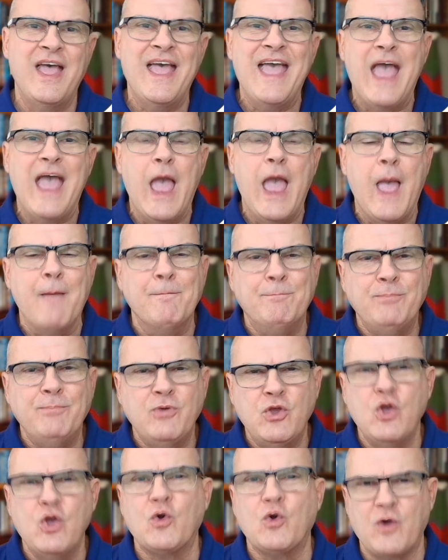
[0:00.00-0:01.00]
and
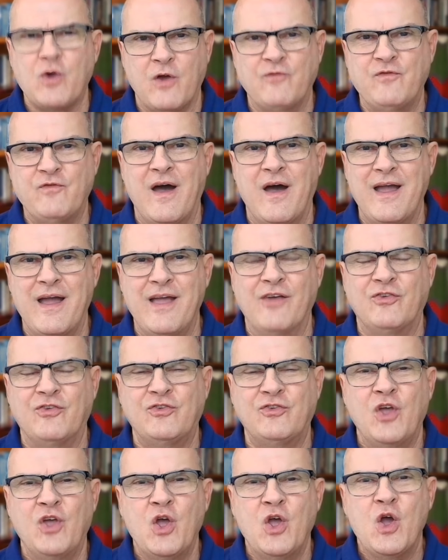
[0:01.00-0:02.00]
purify
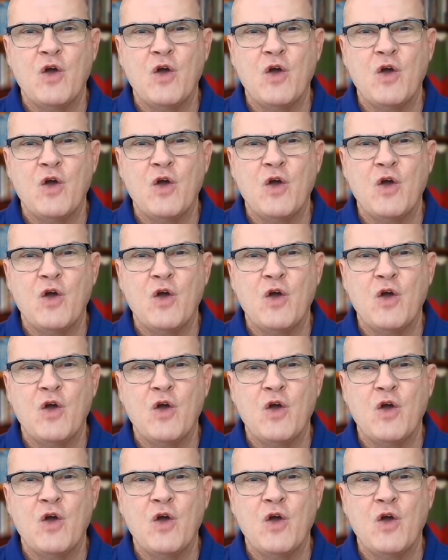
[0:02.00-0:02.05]
us